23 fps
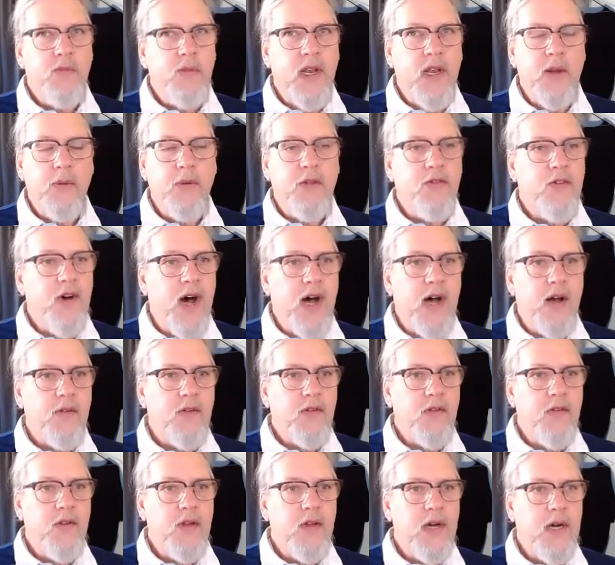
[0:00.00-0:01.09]
about it with
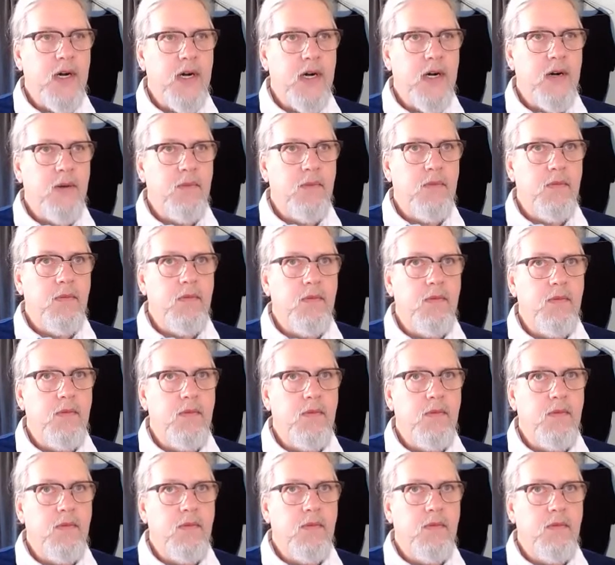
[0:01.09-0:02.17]
files.
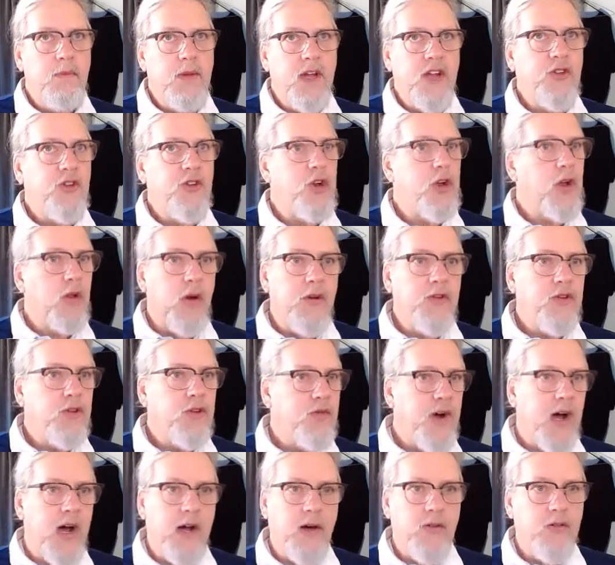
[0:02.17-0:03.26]
Make sure you close your
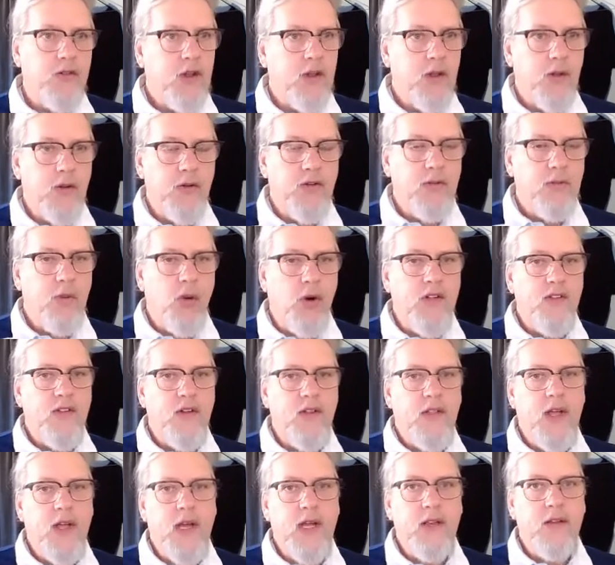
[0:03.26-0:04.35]
files. You can lose some points
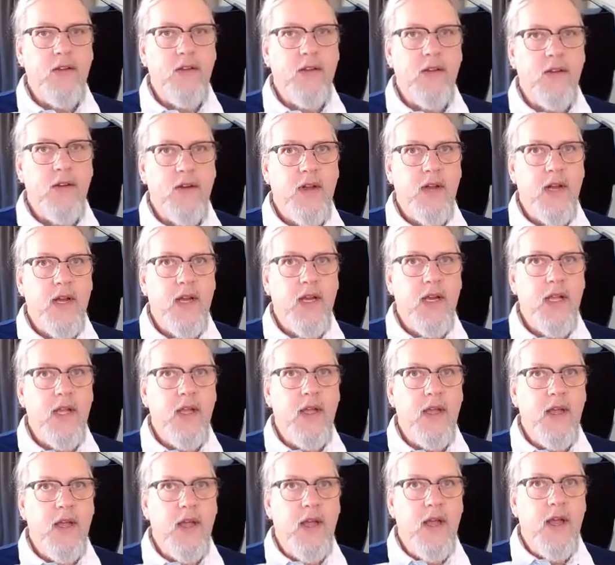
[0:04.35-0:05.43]
on that. Okay.
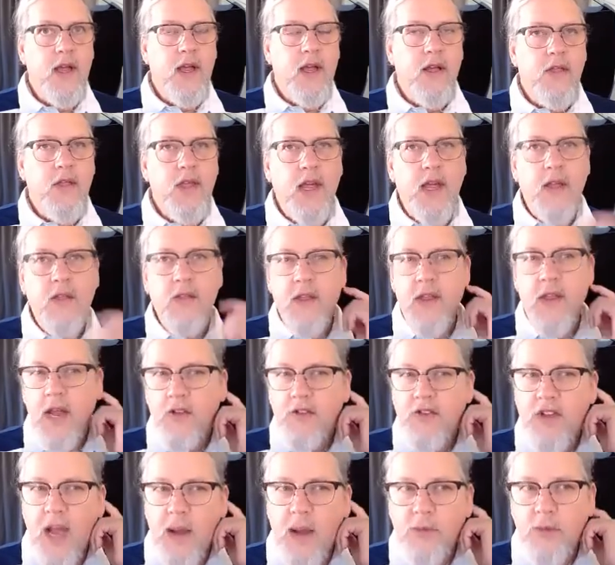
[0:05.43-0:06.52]
Then the
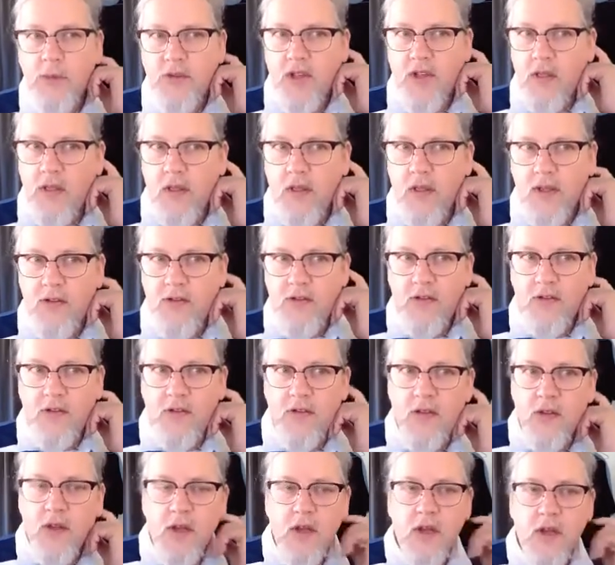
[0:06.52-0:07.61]
next chapter was on
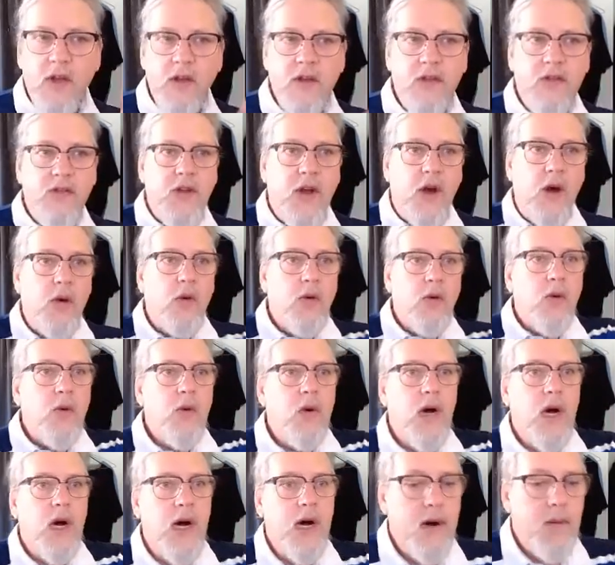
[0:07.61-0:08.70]
lists.
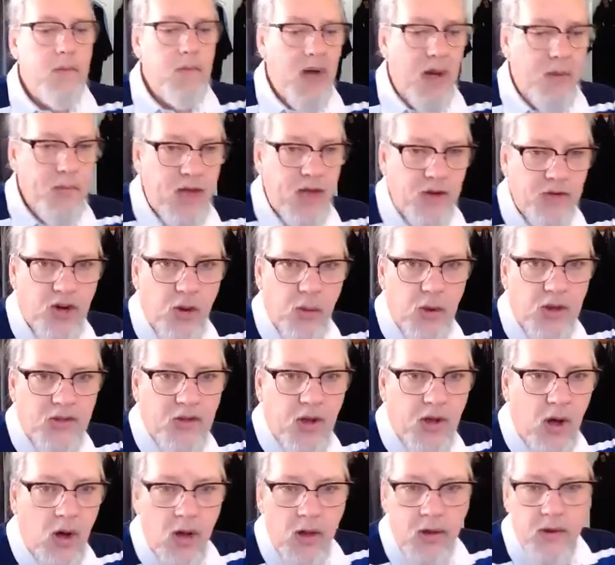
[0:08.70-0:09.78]
So I'm not sure what's
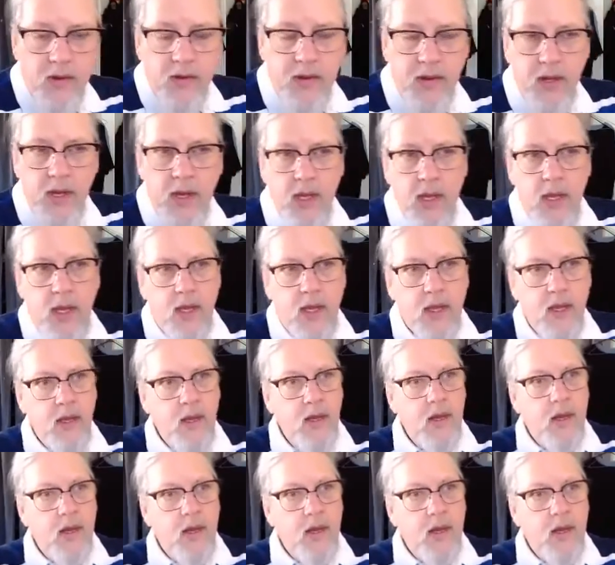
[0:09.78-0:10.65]
on the